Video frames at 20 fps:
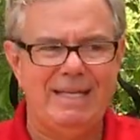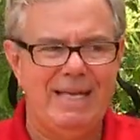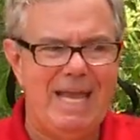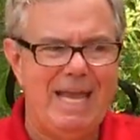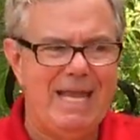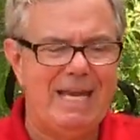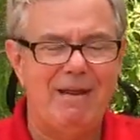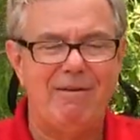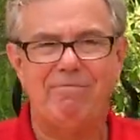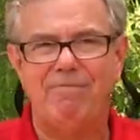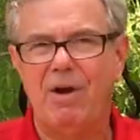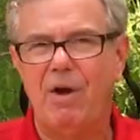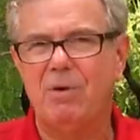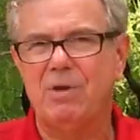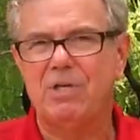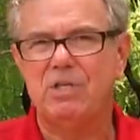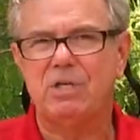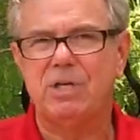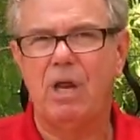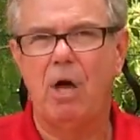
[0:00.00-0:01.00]
eat it
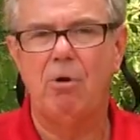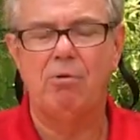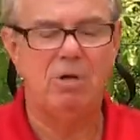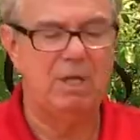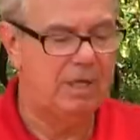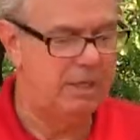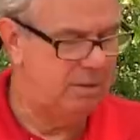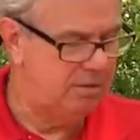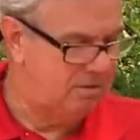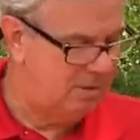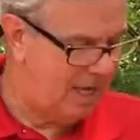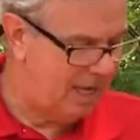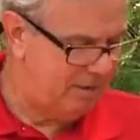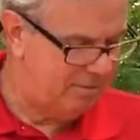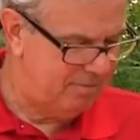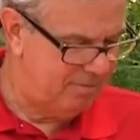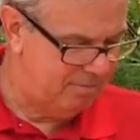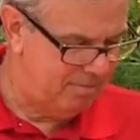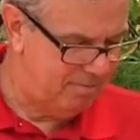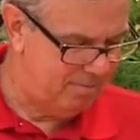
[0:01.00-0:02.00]
very slowly, like
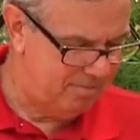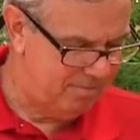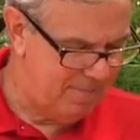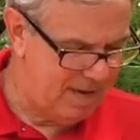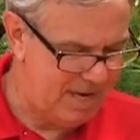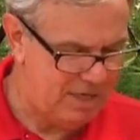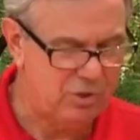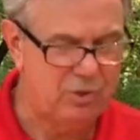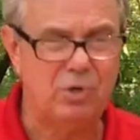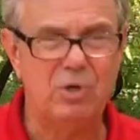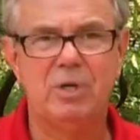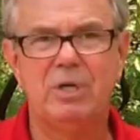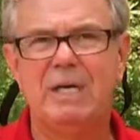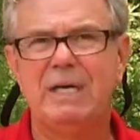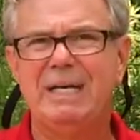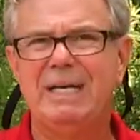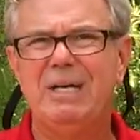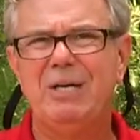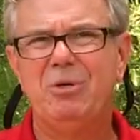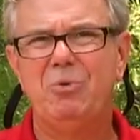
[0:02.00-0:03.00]
Major?
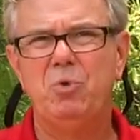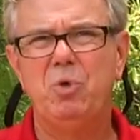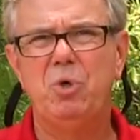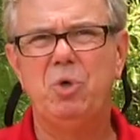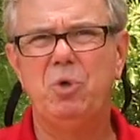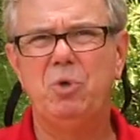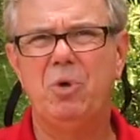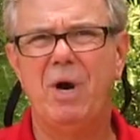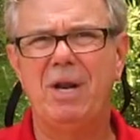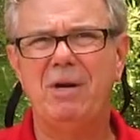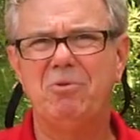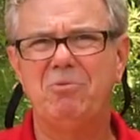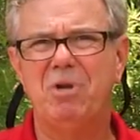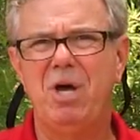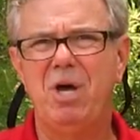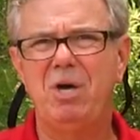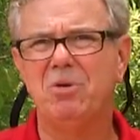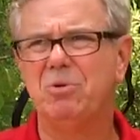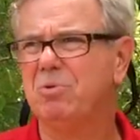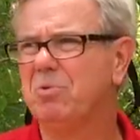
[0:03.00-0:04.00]
Woo, I don't
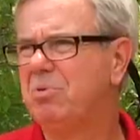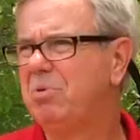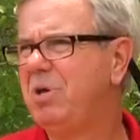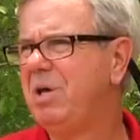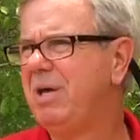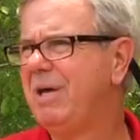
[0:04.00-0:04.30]
know.